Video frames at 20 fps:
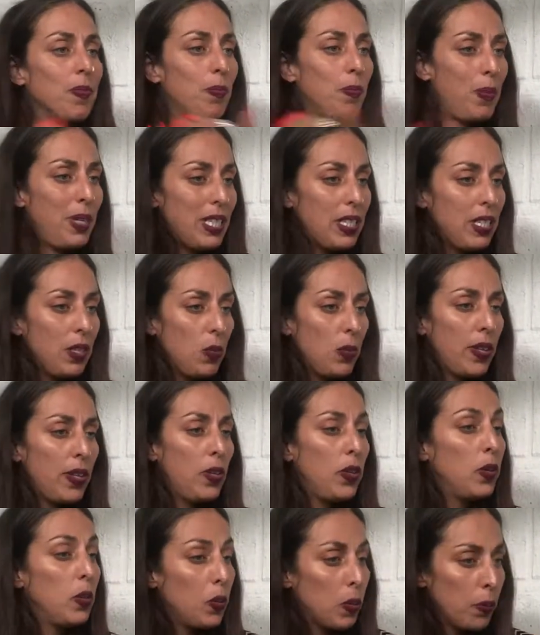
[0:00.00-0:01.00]
busy with
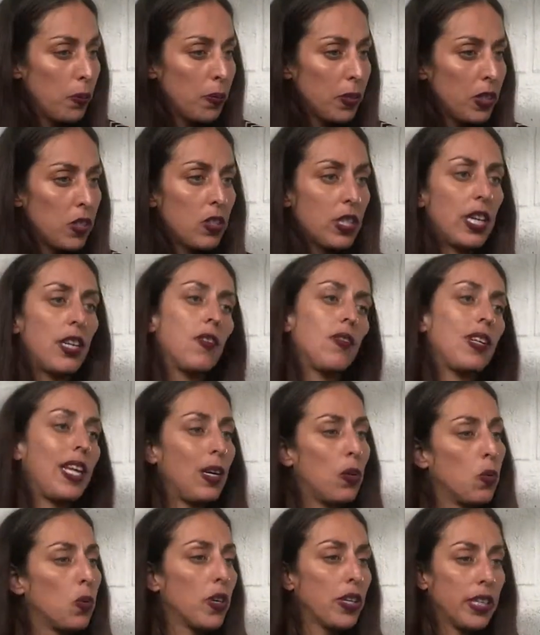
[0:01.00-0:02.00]
you instead of like
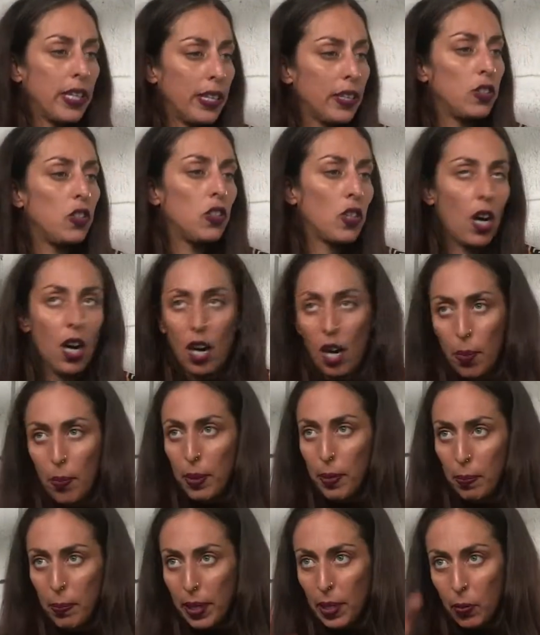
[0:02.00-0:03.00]
working a job
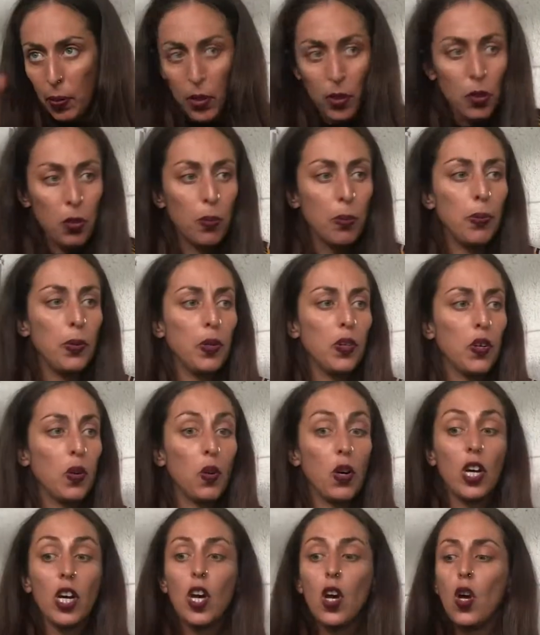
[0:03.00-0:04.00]
and be with a computer,
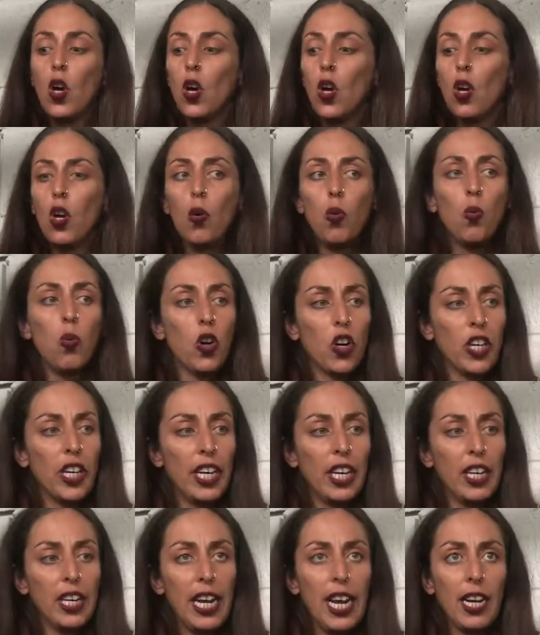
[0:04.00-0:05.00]
or
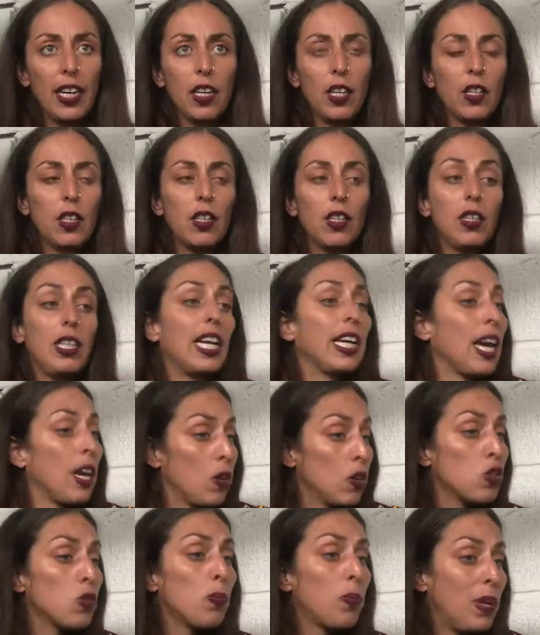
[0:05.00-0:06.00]
working like I
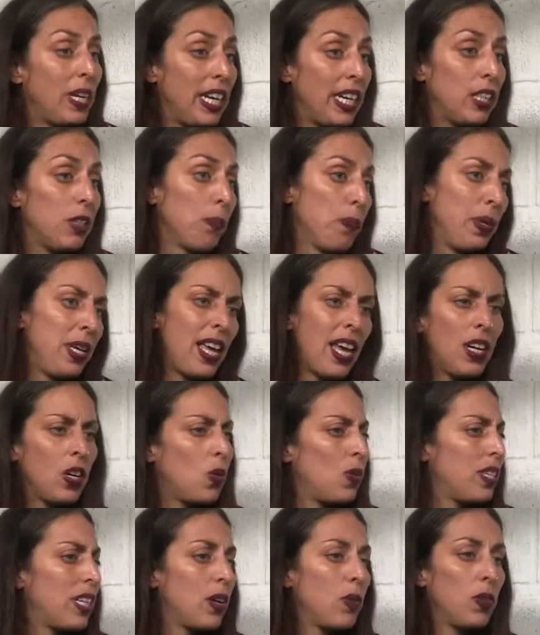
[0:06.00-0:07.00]
also played piano
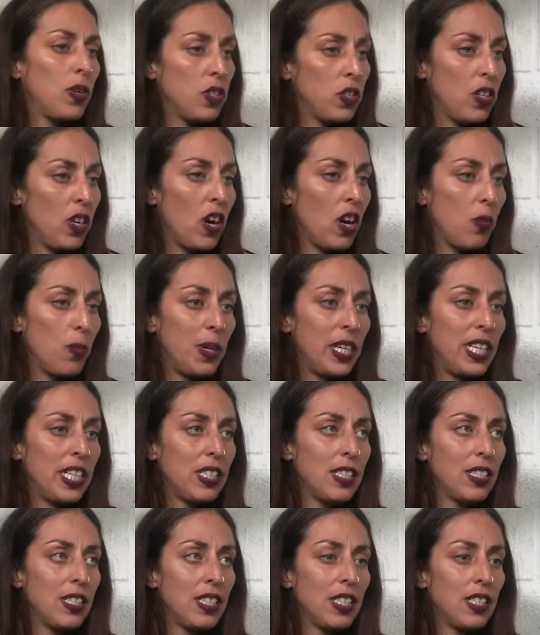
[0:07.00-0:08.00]
when I was young, but
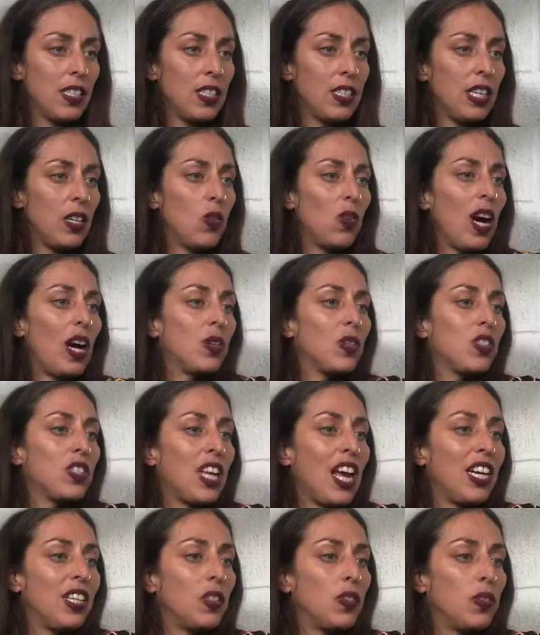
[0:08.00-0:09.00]
it's still
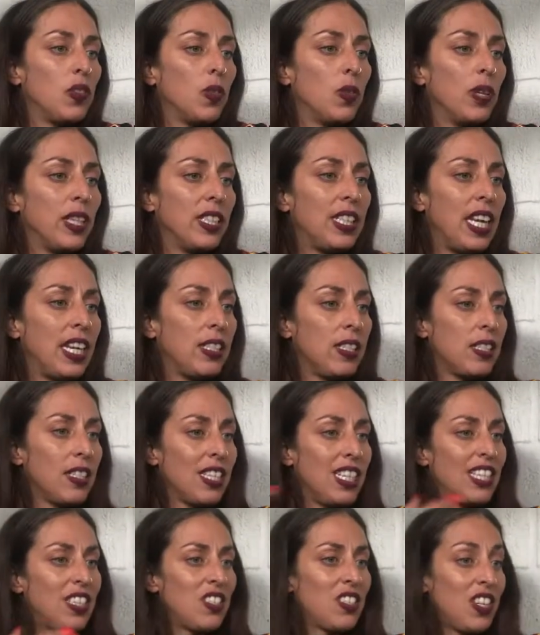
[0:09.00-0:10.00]
outside of you, and dance
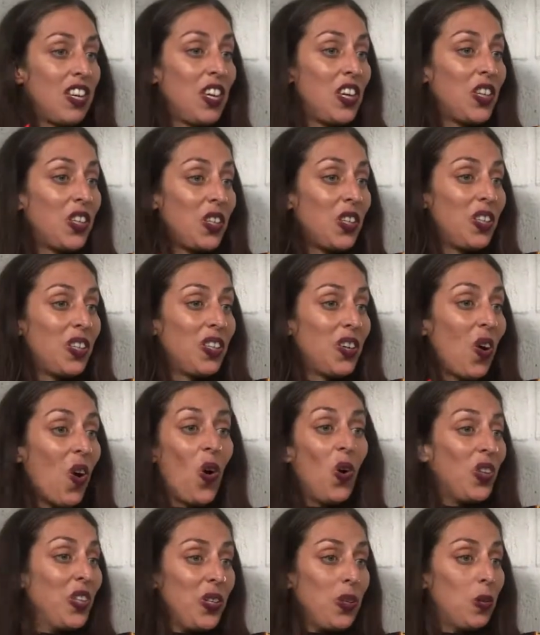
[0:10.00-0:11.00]
is
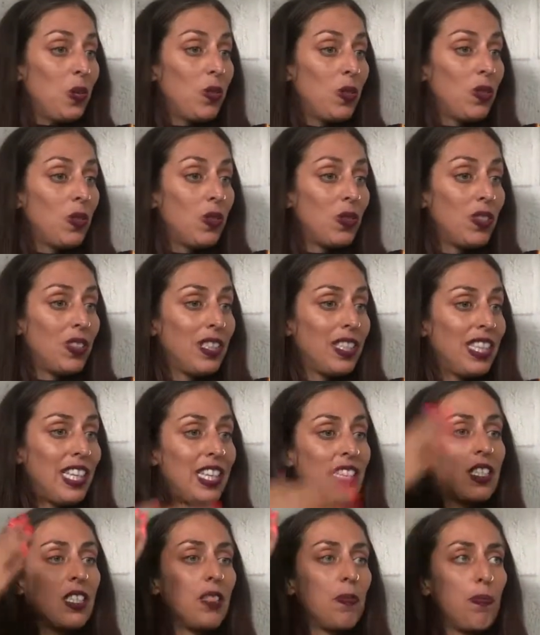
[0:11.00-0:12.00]
all you.
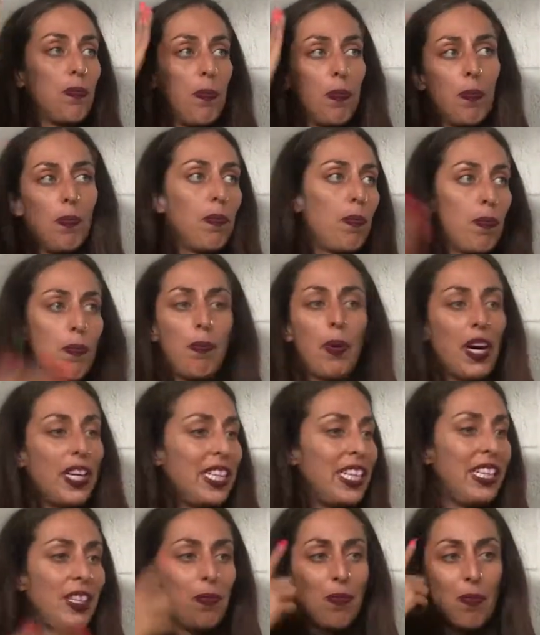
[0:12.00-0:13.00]
It's body,